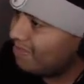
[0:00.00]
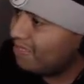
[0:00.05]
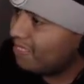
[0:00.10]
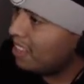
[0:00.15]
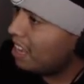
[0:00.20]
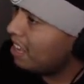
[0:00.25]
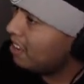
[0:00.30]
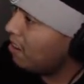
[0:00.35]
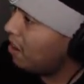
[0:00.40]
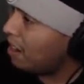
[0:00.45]

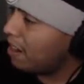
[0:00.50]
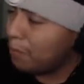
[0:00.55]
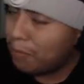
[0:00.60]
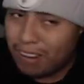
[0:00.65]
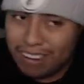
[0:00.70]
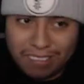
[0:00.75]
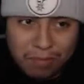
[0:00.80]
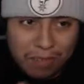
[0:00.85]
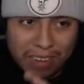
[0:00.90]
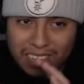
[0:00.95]
It already
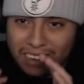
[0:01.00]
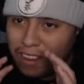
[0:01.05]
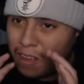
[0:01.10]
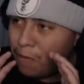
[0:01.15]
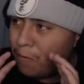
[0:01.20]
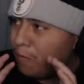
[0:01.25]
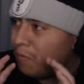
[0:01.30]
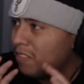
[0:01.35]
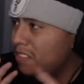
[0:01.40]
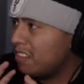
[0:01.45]
impressed me
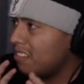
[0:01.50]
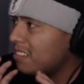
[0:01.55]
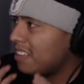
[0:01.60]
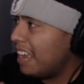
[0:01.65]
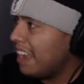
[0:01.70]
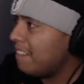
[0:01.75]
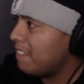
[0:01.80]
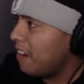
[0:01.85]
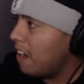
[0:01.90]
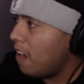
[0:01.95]
enough. This
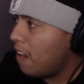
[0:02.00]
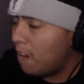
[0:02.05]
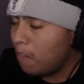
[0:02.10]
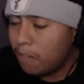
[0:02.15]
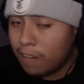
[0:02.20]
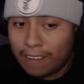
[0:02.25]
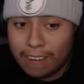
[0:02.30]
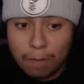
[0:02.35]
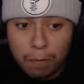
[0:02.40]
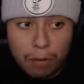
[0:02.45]
game
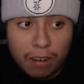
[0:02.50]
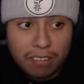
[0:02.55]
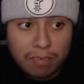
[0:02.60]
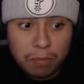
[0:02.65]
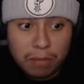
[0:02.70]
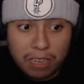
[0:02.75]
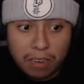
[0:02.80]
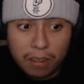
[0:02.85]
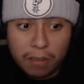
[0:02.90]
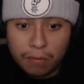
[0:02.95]
already
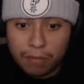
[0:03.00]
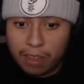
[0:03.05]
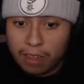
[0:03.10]
impressed me enough,